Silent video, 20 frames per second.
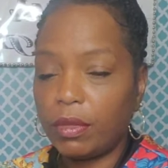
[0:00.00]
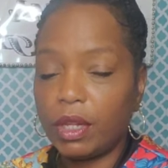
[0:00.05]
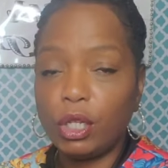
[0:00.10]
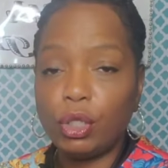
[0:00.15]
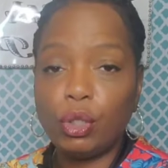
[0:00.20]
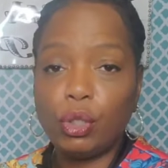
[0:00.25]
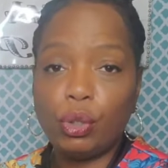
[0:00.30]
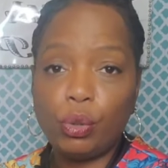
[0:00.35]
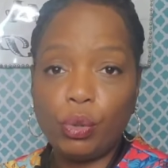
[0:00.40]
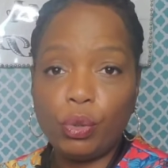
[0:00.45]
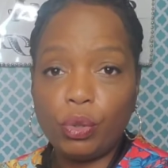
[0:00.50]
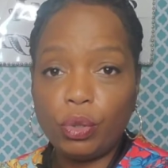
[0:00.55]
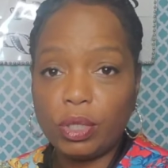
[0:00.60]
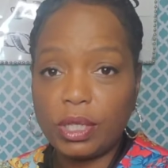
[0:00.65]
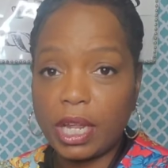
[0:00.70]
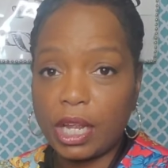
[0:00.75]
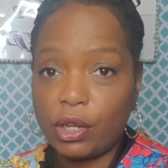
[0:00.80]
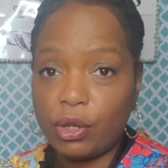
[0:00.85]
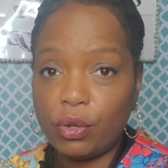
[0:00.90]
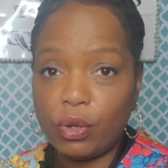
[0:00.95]
tools
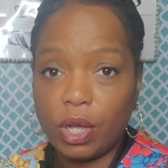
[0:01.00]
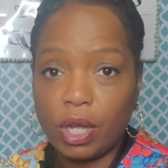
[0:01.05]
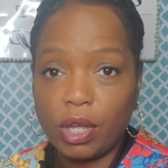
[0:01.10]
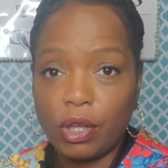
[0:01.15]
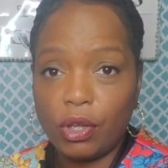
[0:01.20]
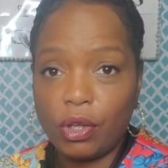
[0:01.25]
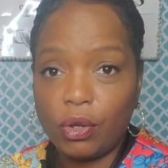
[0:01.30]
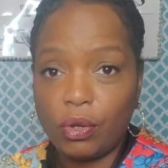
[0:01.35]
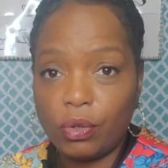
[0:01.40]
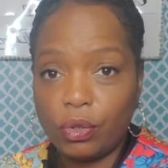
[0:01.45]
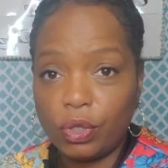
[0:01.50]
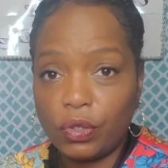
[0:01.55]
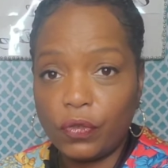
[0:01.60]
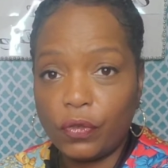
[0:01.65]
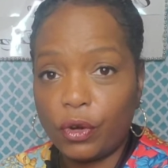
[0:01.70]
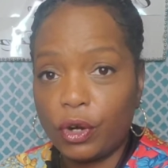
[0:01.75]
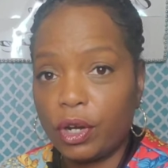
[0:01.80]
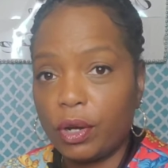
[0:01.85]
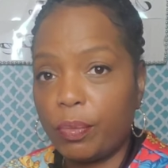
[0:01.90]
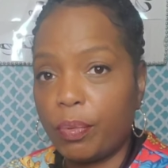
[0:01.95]
that you can use
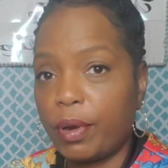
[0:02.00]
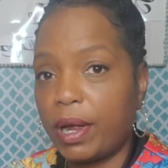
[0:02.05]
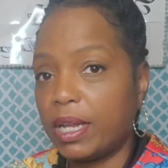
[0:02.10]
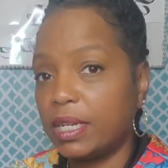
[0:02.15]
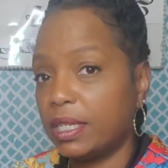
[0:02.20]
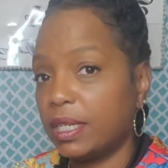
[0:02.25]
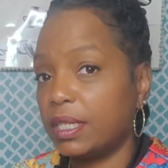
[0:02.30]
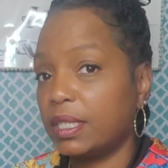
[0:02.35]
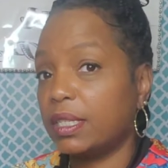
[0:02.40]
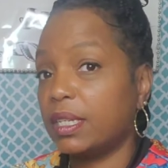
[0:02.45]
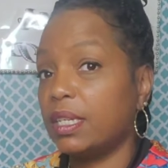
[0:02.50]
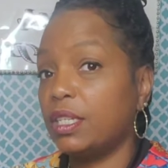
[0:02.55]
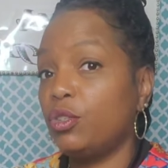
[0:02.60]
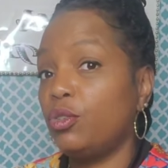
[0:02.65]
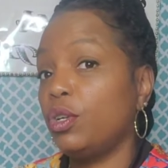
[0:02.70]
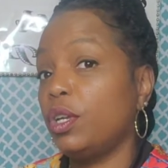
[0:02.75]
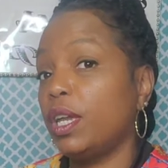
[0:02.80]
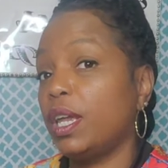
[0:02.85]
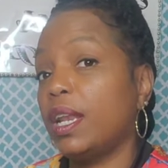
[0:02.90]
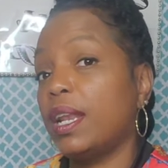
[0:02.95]
for your projects, because you
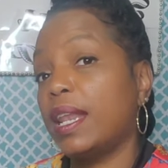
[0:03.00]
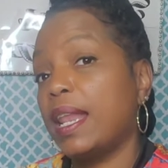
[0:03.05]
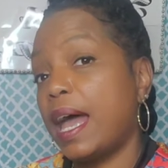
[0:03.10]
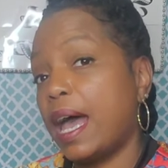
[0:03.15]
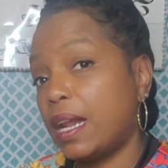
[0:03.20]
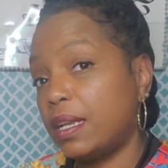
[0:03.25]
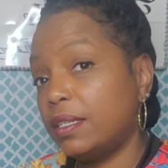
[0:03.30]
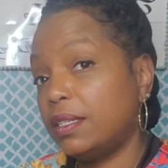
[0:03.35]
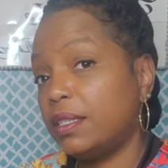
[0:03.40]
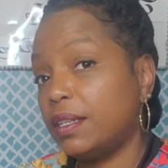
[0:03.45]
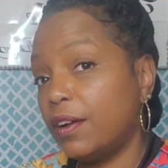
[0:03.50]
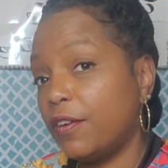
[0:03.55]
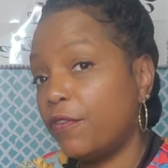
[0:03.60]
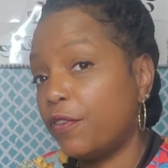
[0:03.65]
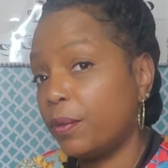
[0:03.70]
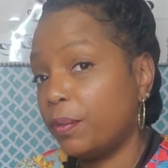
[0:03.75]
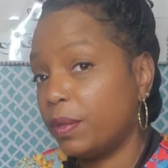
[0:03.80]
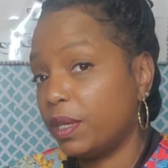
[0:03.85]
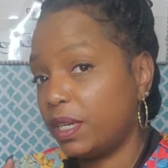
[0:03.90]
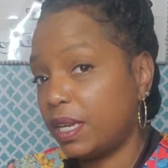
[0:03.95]
can get a lot of stuff
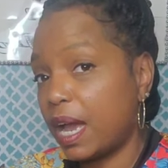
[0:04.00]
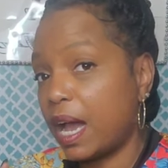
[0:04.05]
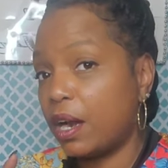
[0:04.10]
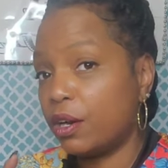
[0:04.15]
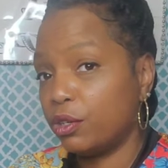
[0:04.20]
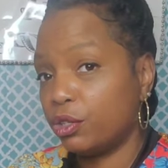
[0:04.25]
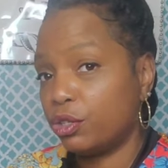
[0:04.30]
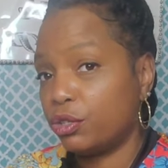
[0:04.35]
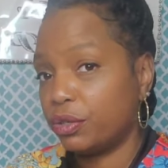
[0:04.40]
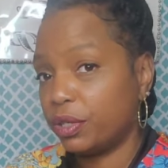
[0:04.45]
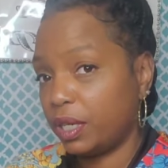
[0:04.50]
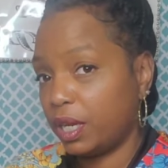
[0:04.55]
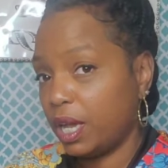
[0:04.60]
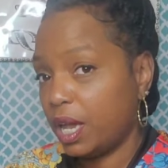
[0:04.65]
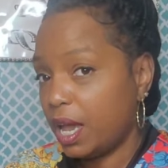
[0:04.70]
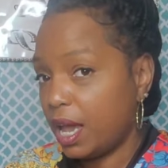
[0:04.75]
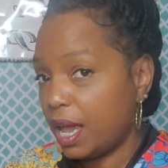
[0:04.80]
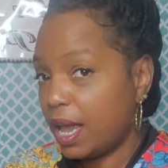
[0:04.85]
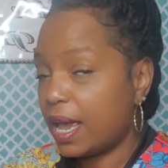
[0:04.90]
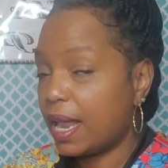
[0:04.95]
from the Dollar Tree,
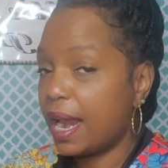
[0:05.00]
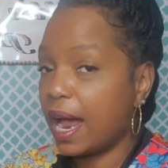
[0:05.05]
and